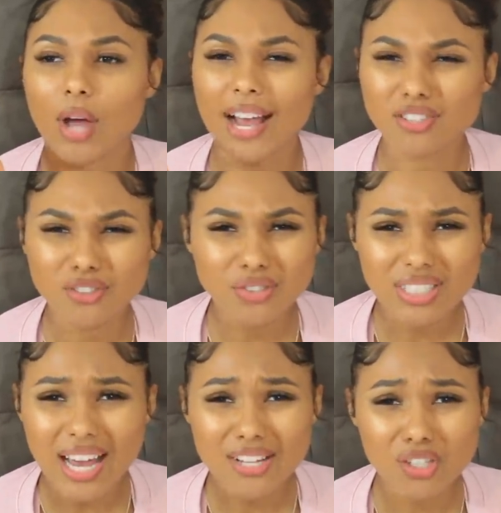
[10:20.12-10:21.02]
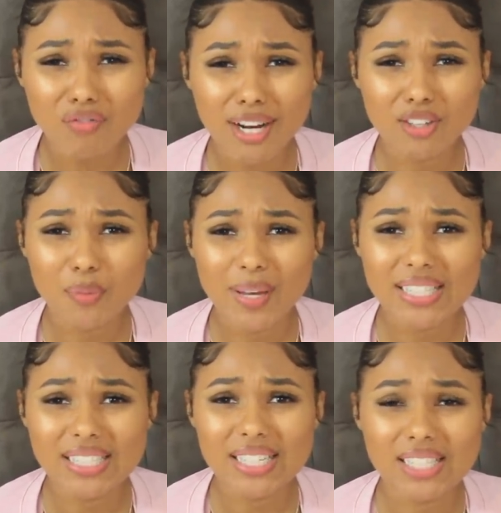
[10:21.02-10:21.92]
exercise on a regular
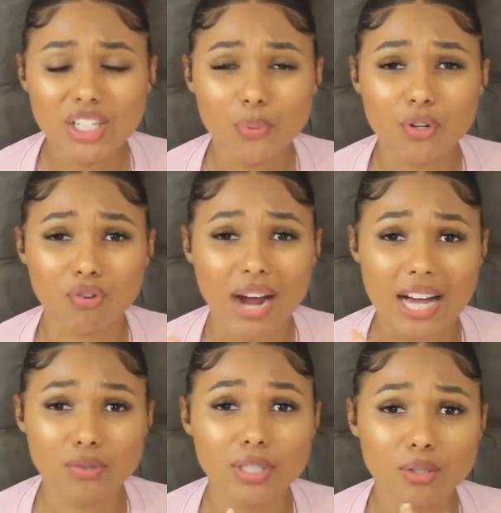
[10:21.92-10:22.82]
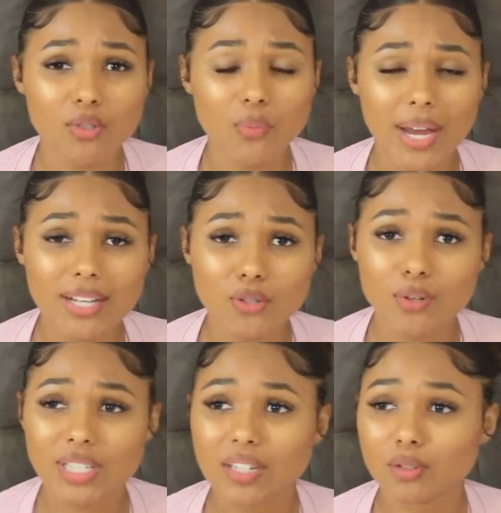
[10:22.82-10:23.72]
basis, and you would gradually lose weight. So
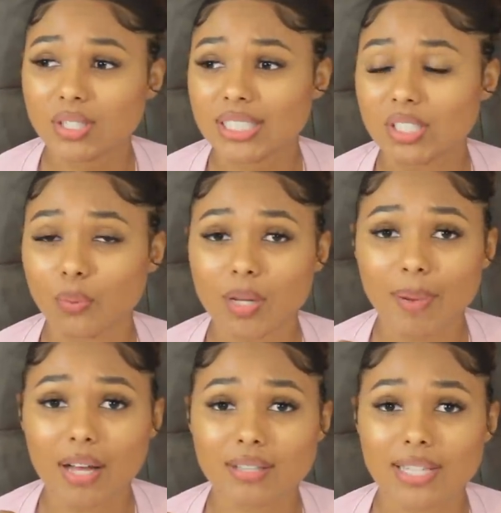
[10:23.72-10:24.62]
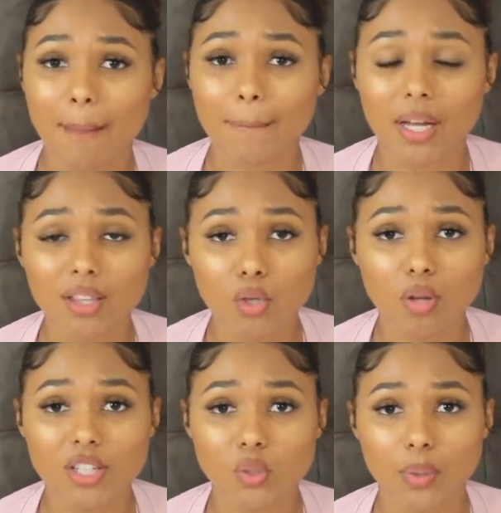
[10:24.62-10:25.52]
instead of losing that 20 pounds in that month, you
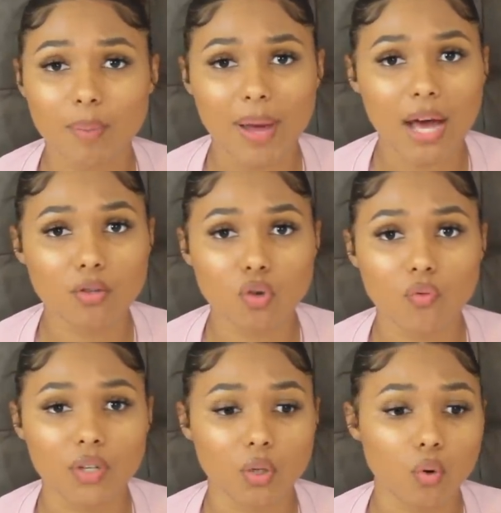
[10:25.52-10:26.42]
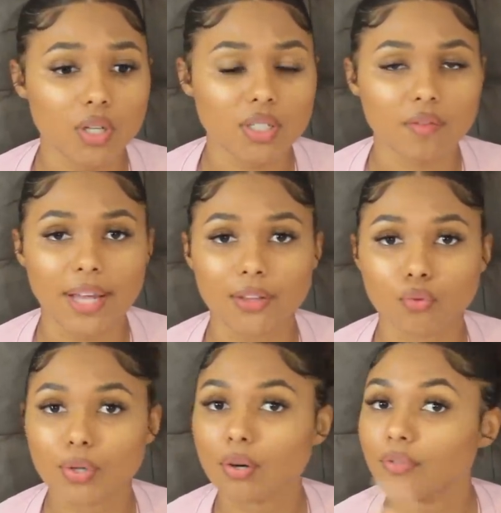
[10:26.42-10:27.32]
lost 20 pounds over the course of like
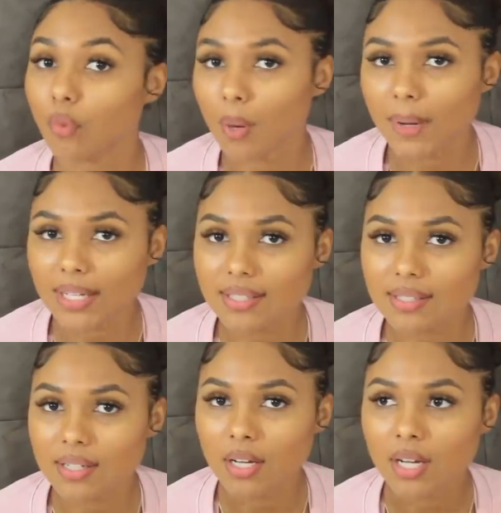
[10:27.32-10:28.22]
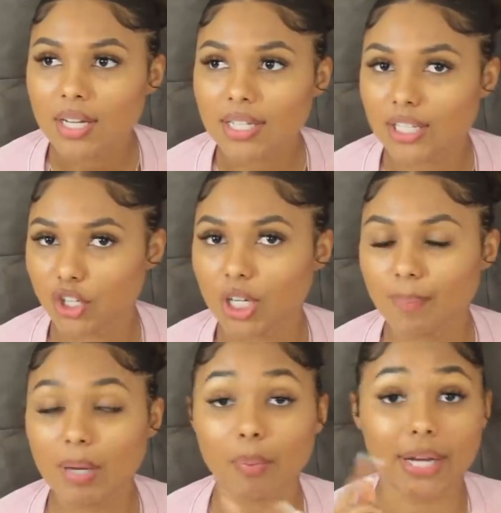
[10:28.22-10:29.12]
3 or 4 months. You're going
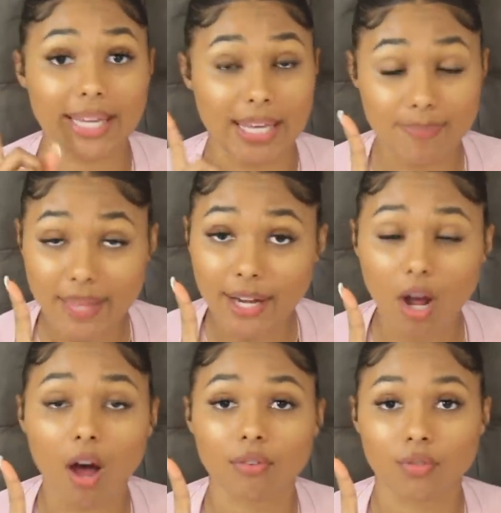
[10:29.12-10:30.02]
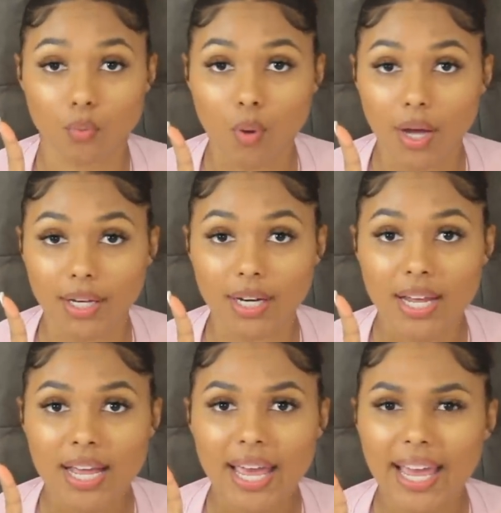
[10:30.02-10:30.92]
to be able to keep that off for one,
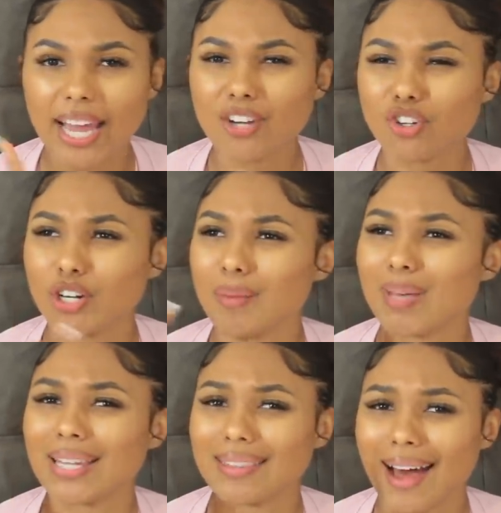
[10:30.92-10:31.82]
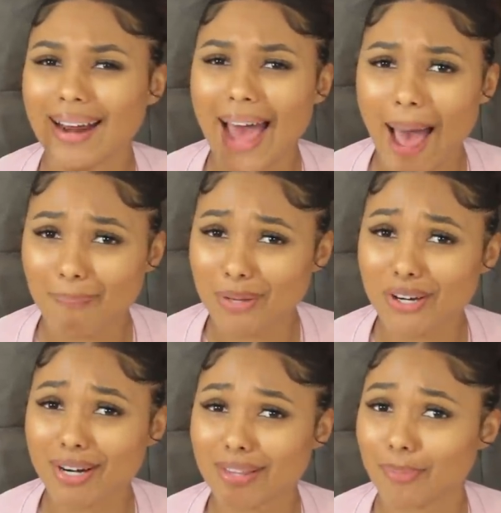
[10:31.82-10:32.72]
and you're going to be a lot
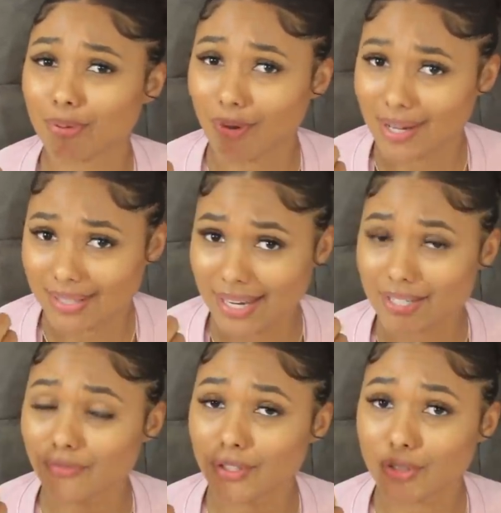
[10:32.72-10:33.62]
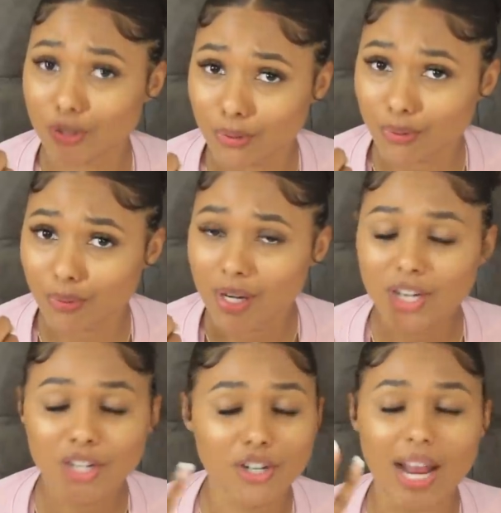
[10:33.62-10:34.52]
happier in the process for two.
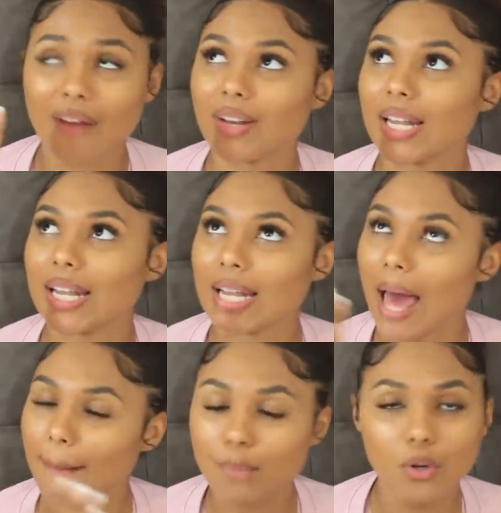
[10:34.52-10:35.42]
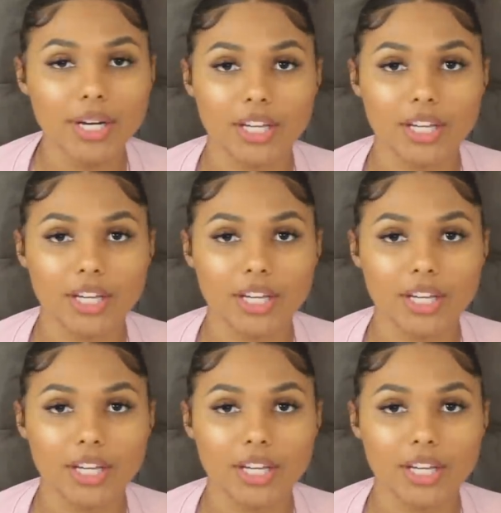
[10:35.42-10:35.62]
You're going to have a lot more